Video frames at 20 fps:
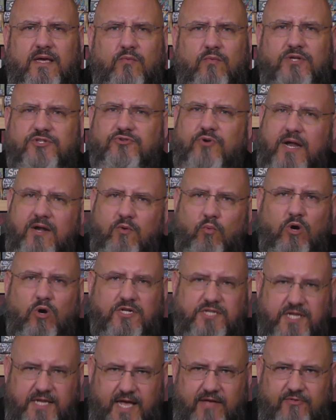We try to
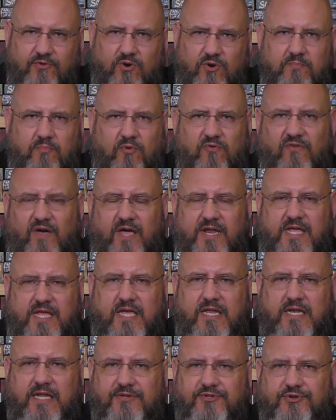work together in
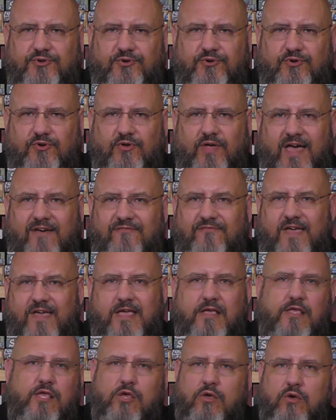providing an internal
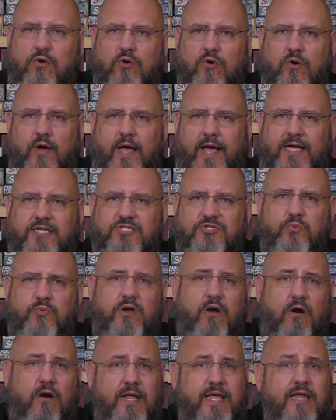FAQ as
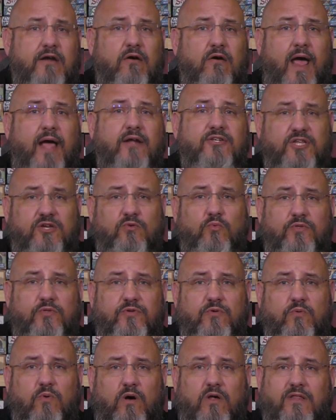we are interacting
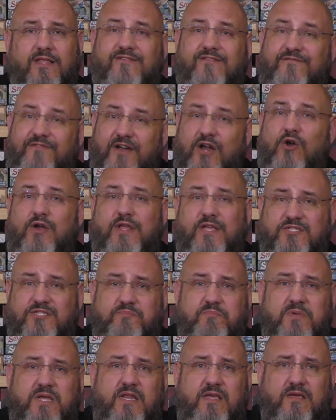with you all in
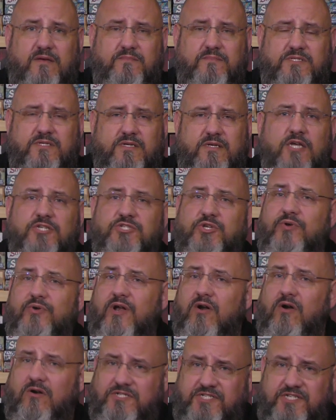various mediums. So
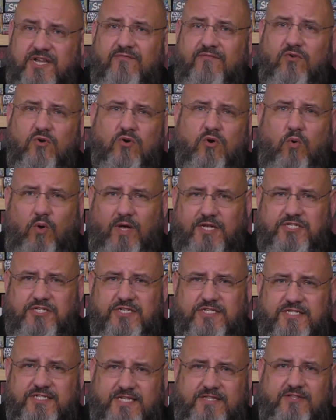here are several
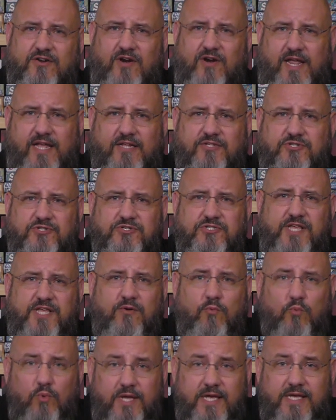questions and their answers
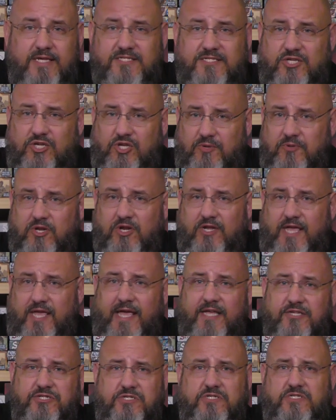that we as the
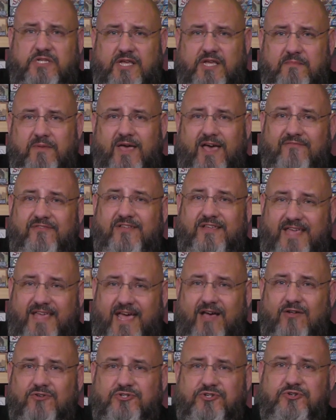communication team have
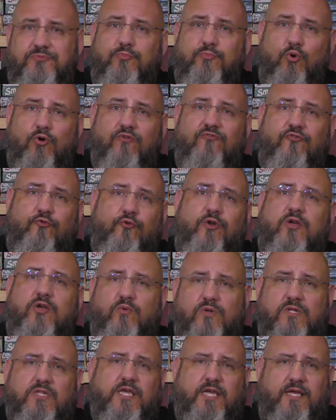encountered more
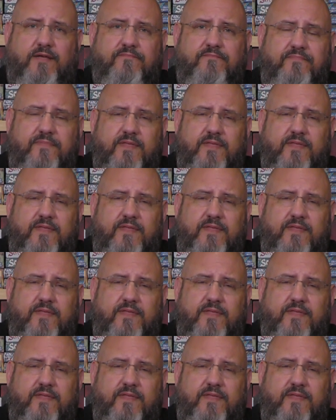frequently.